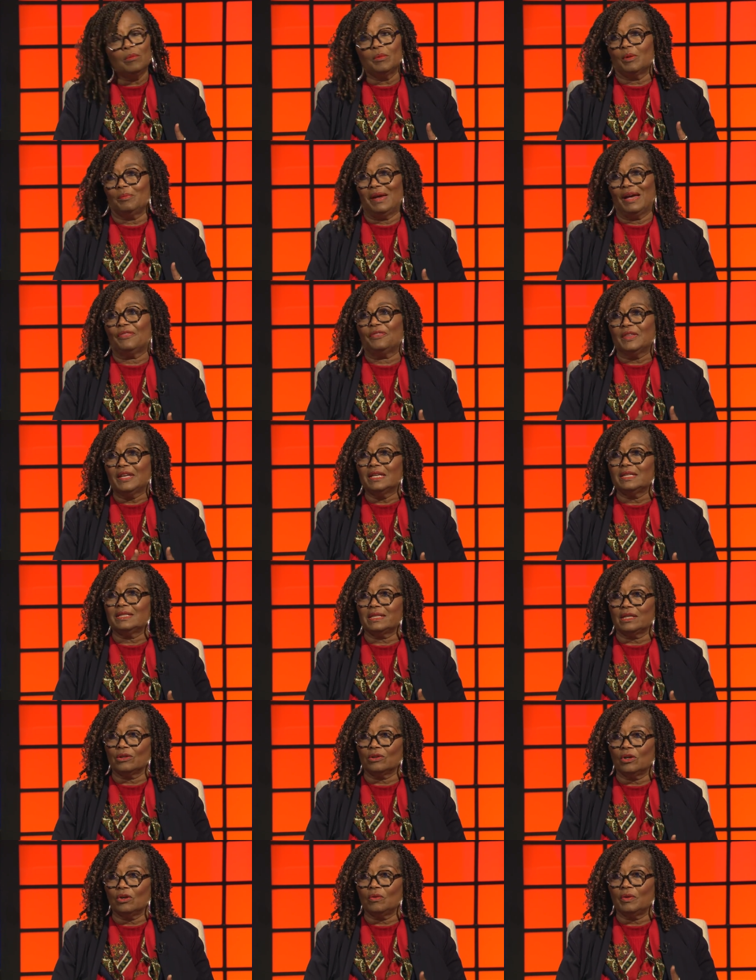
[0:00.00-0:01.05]
about things that are
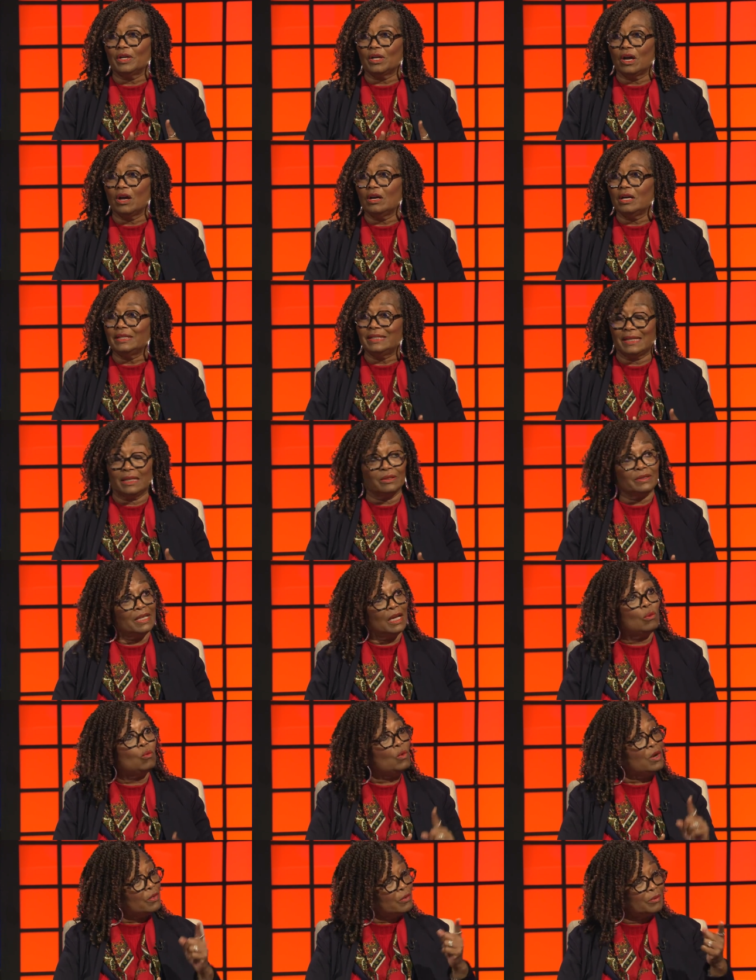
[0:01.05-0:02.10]
going on downtown,
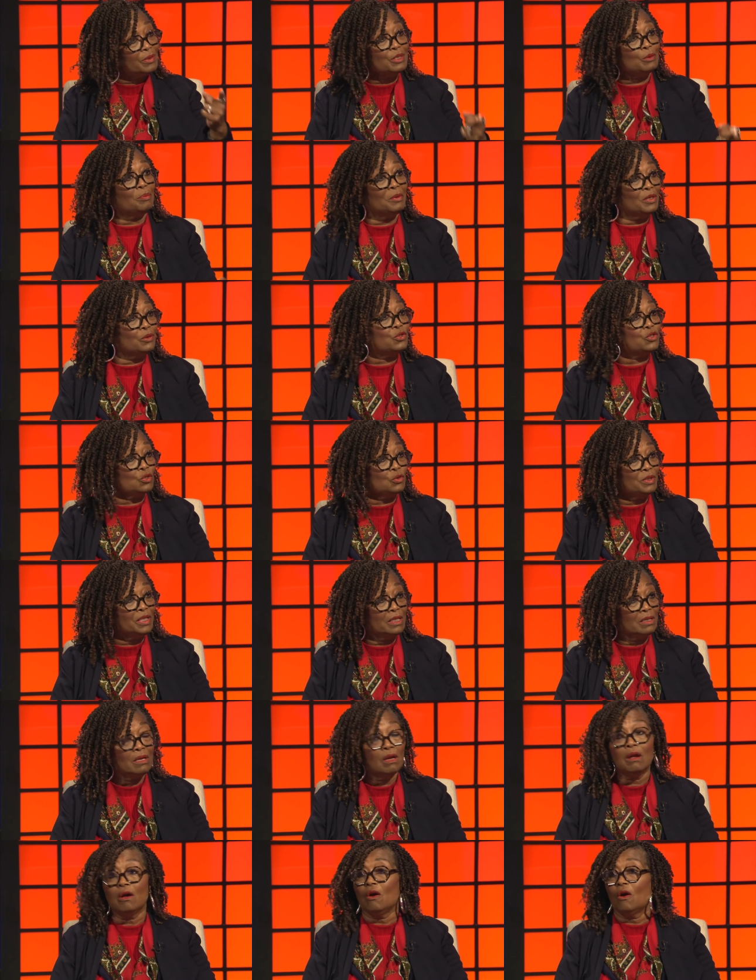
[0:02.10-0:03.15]
whether it's Beale Street
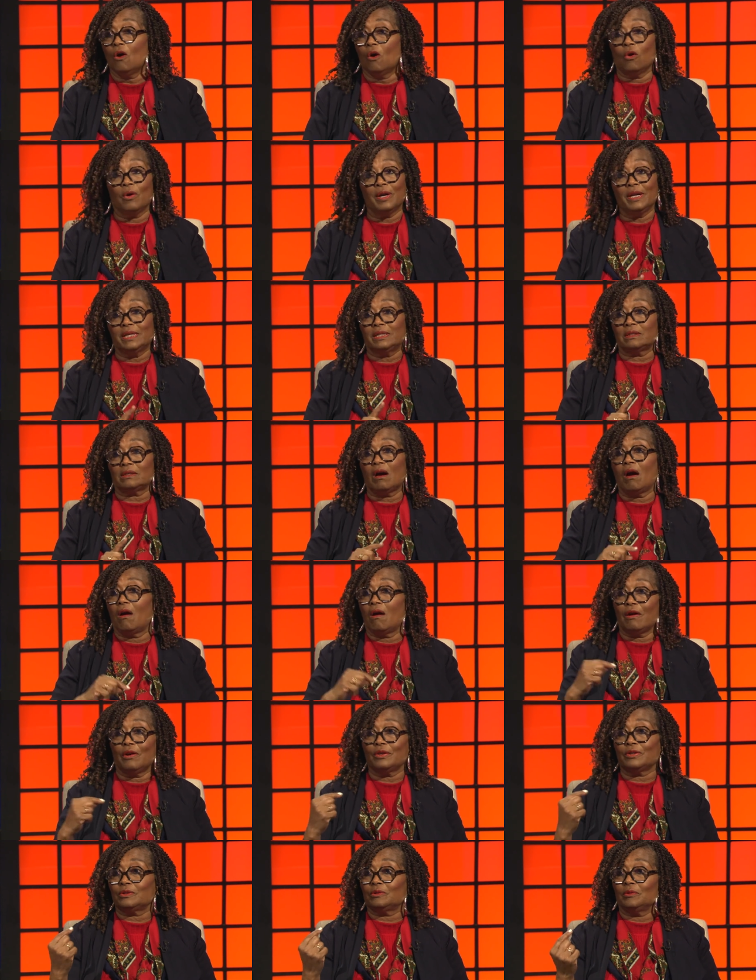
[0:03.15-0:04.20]
or it's
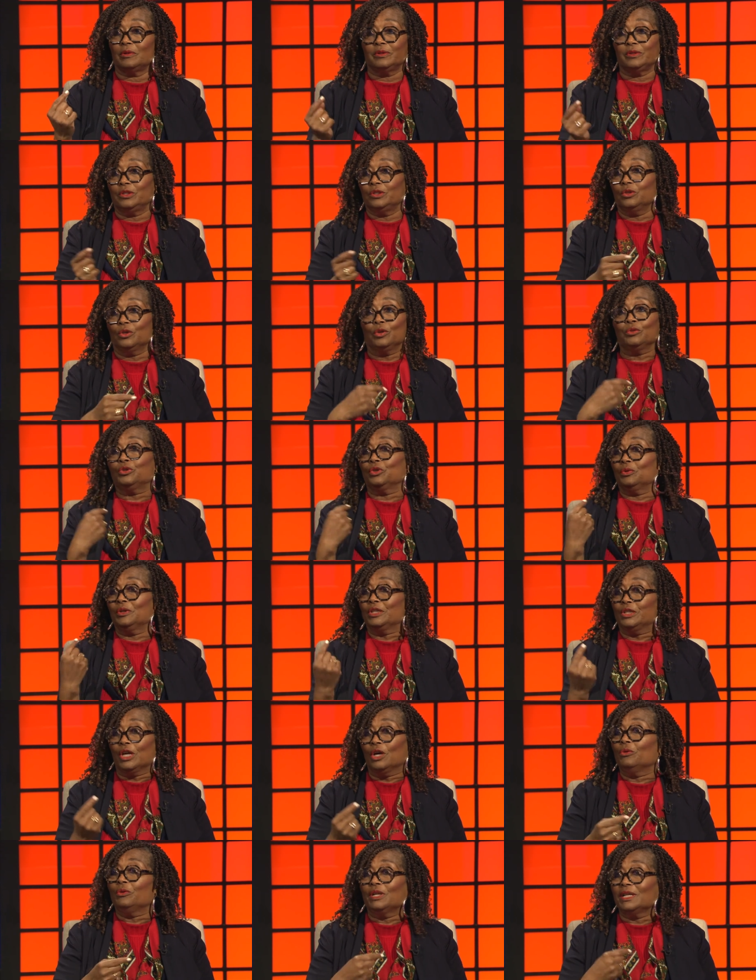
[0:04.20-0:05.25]
cars, you know, doing
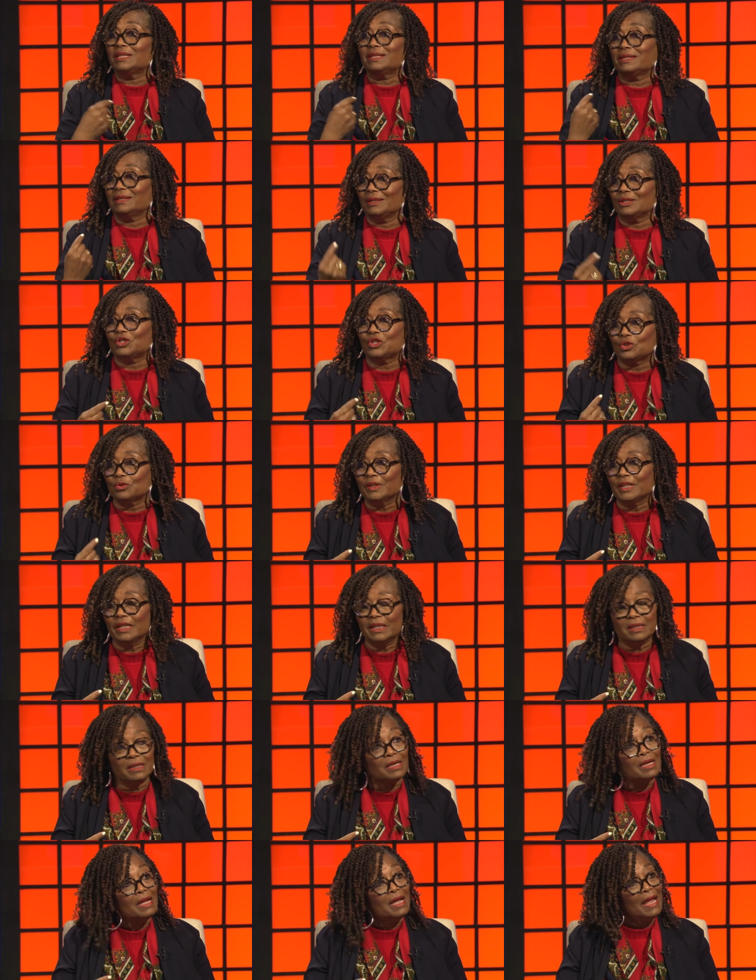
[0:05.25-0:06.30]
donuts in the street.
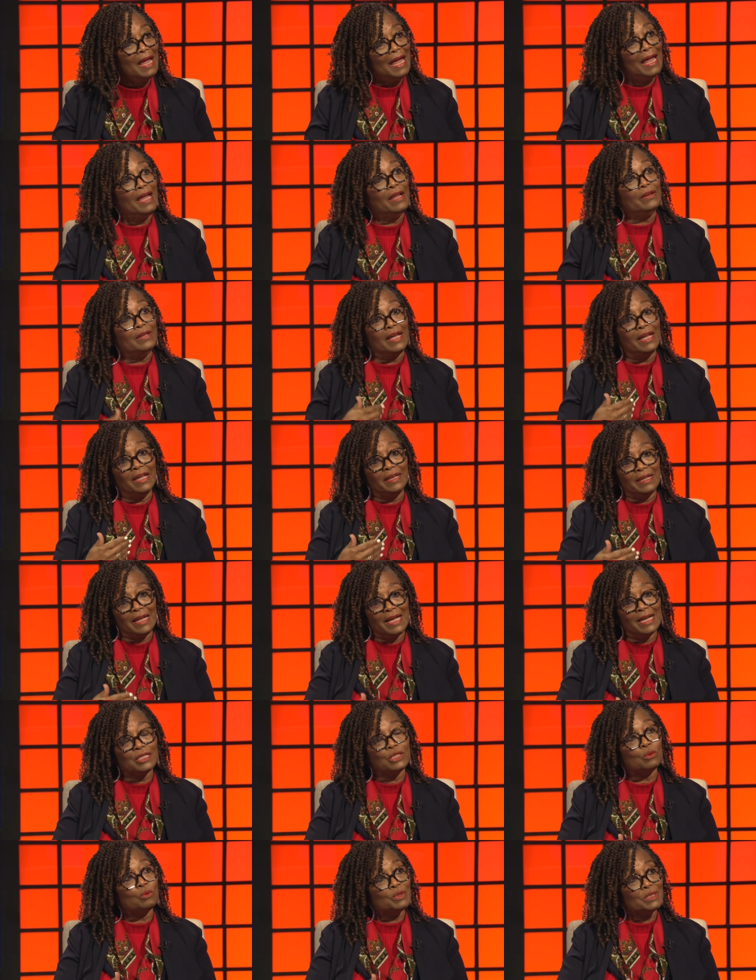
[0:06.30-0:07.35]
And and
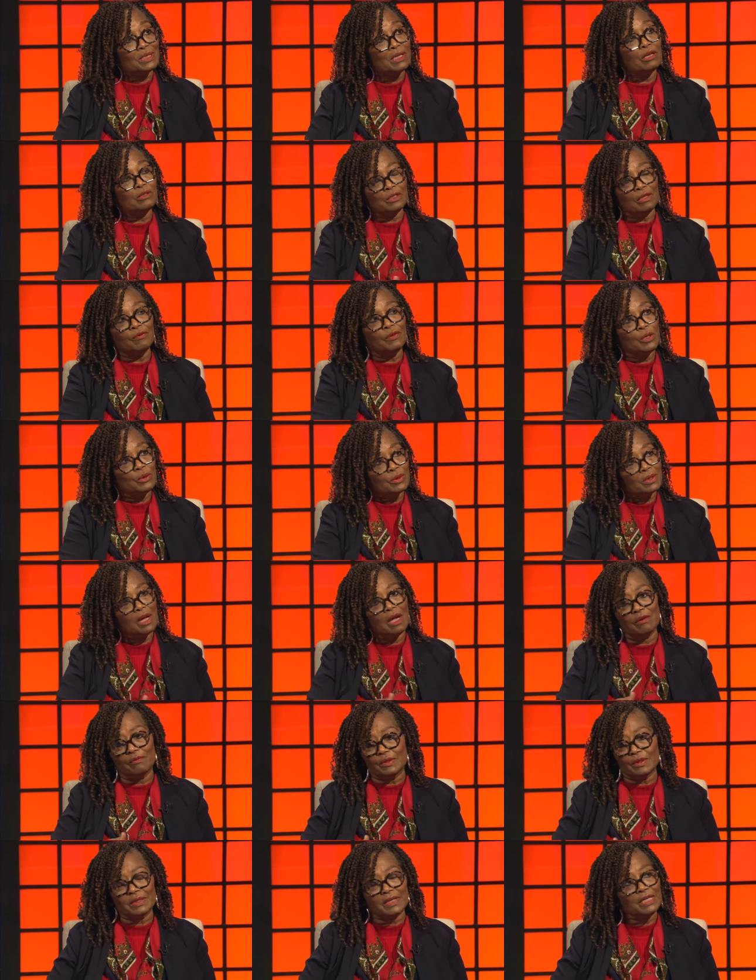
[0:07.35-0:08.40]
as a result of those
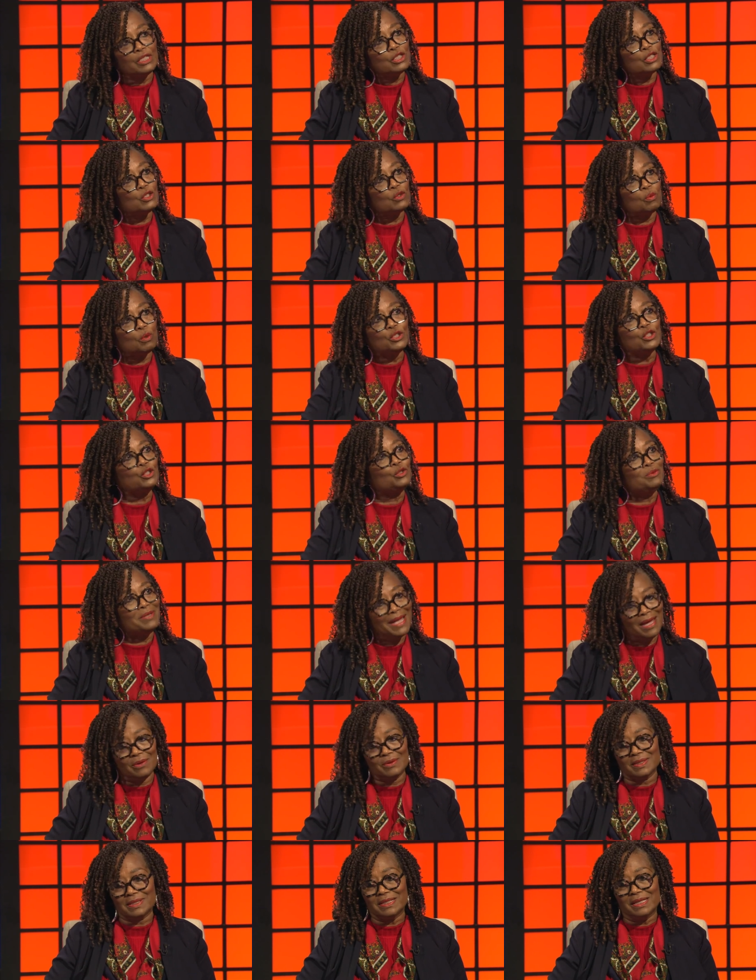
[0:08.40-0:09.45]
conversations, what you
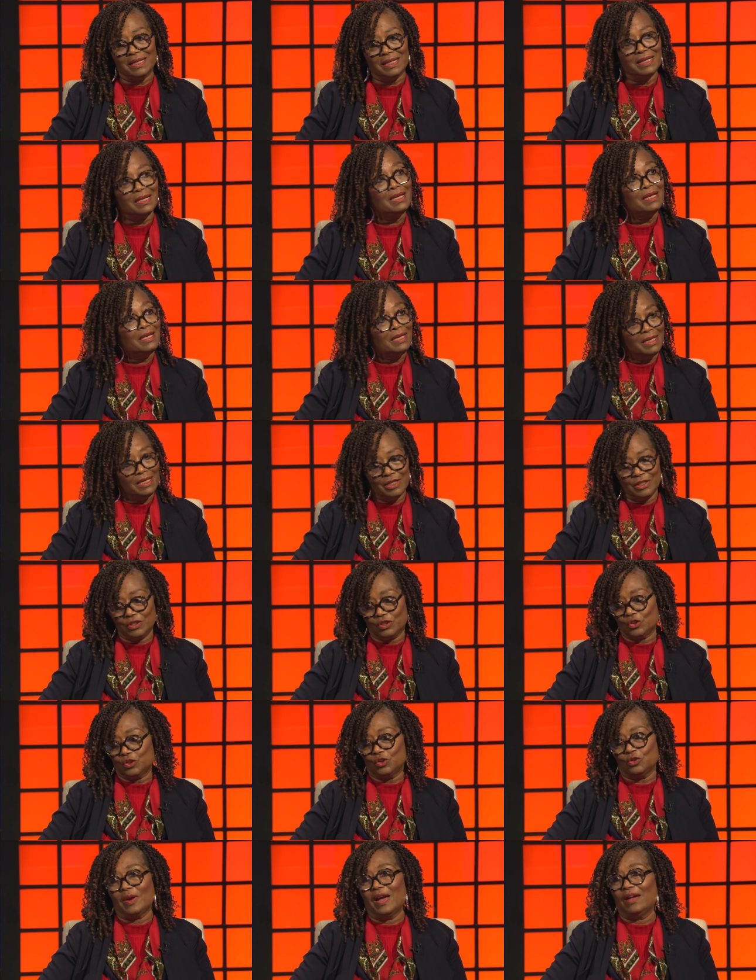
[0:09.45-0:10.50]
now see is
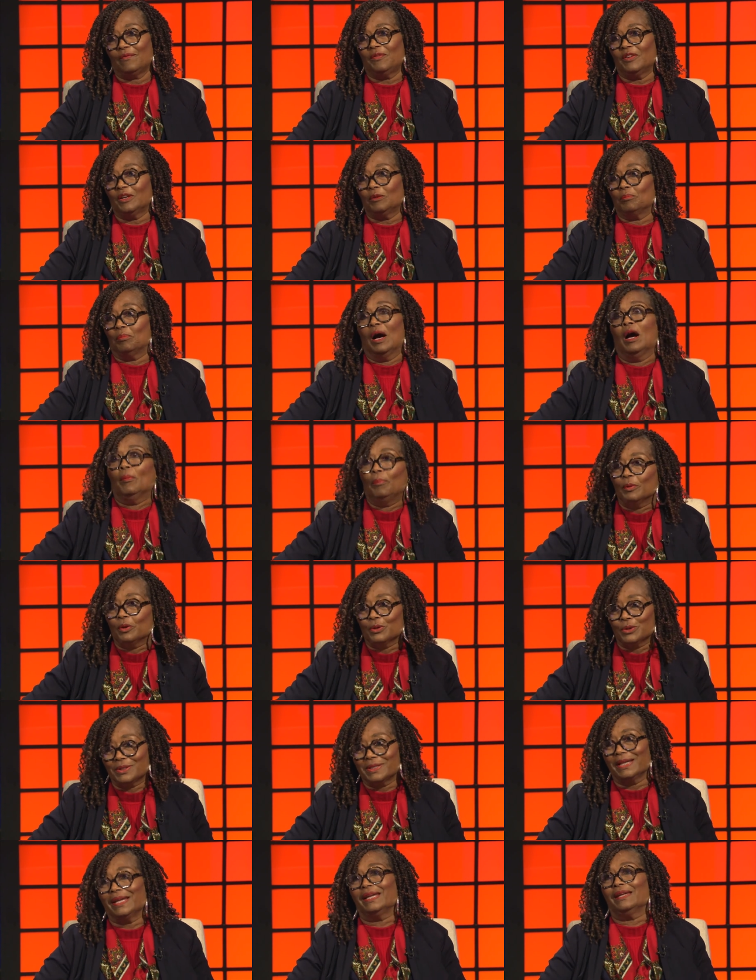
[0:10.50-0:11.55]
traffic
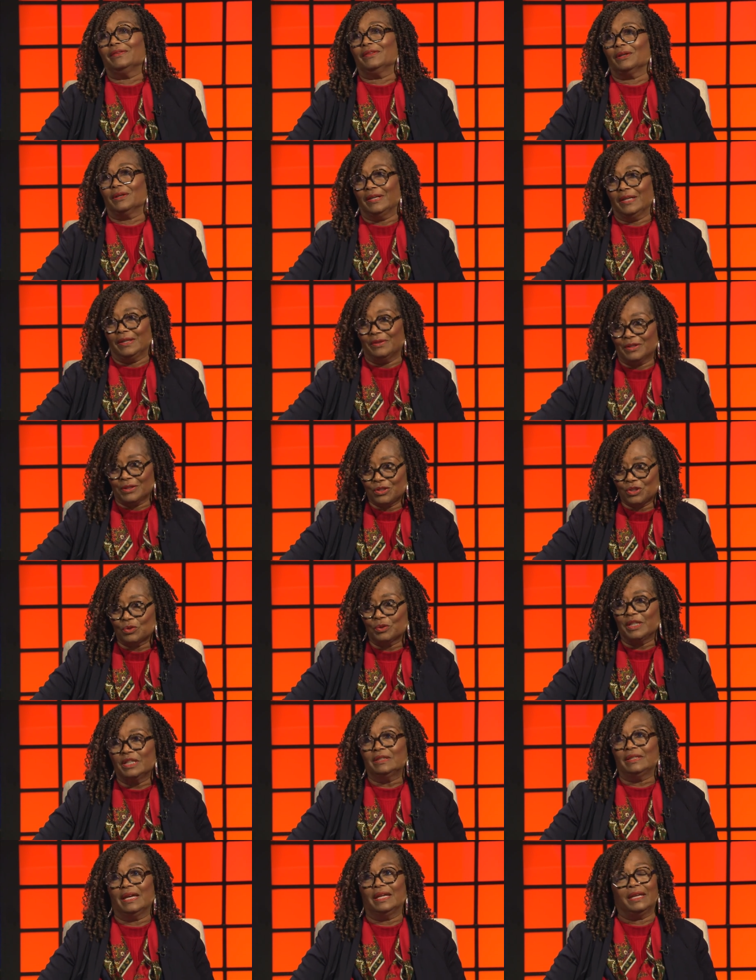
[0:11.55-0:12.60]
bumpers in the in the
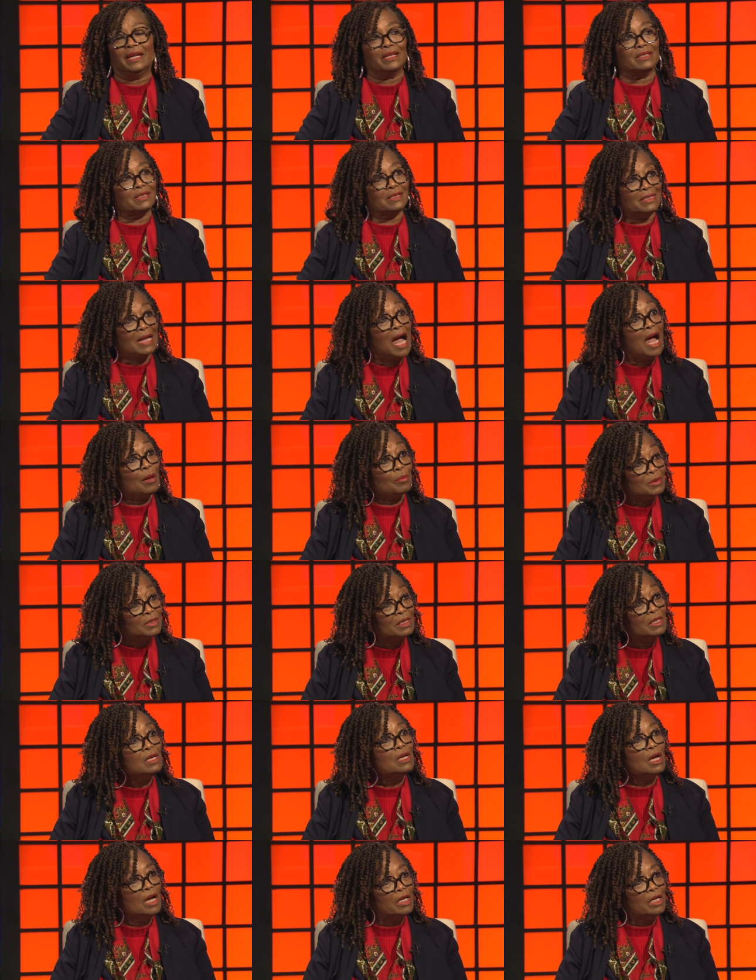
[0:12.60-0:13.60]
street that has stopped a